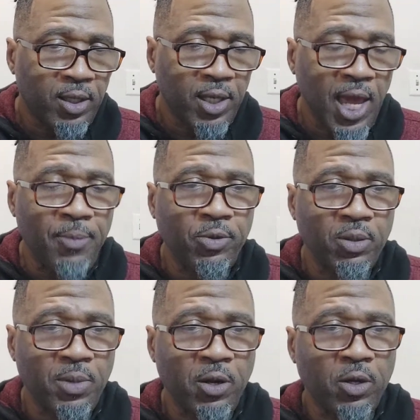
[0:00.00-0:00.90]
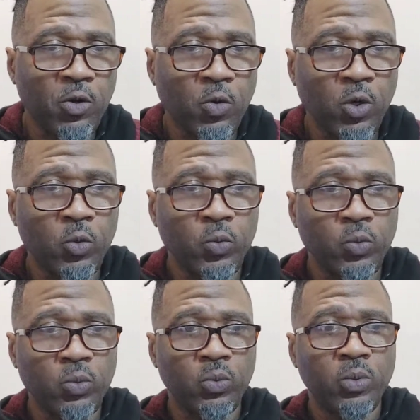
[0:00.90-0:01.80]
Captain America role.
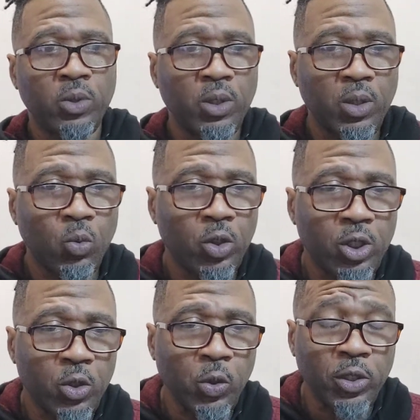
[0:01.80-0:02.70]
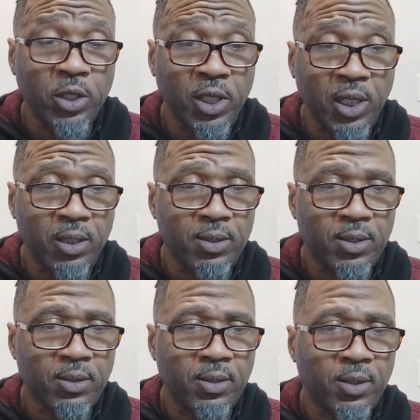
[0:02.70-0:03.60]
He wanted to do other things.